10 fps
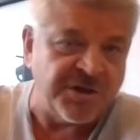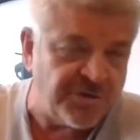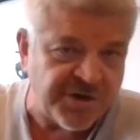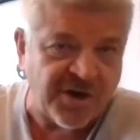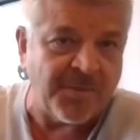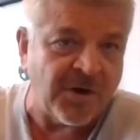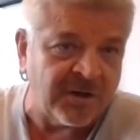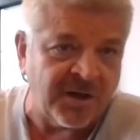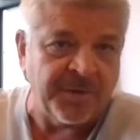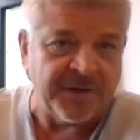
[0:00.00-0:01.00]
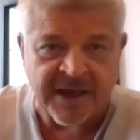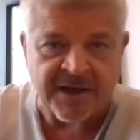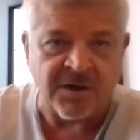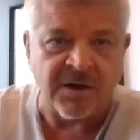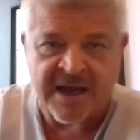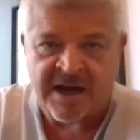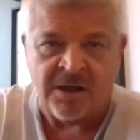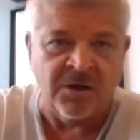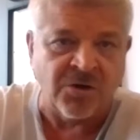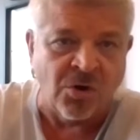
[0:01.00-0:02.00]
Usually come out a little bit later, and
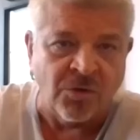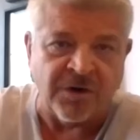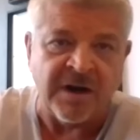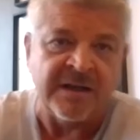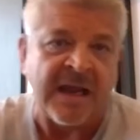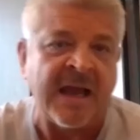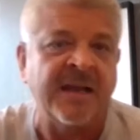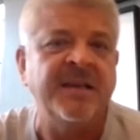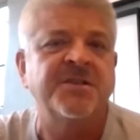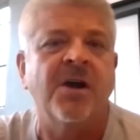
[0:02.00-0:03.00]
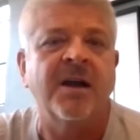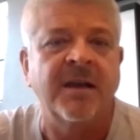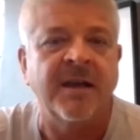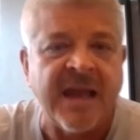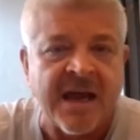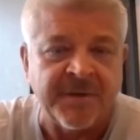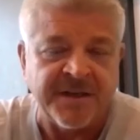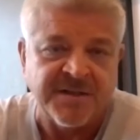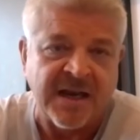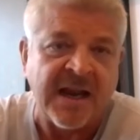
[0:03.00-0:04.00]
I'll look over and he's talking to Cam, and
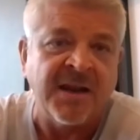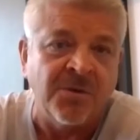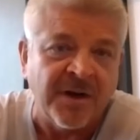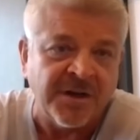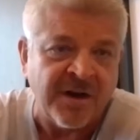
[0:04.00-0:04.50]
he's saying, hey, you know what?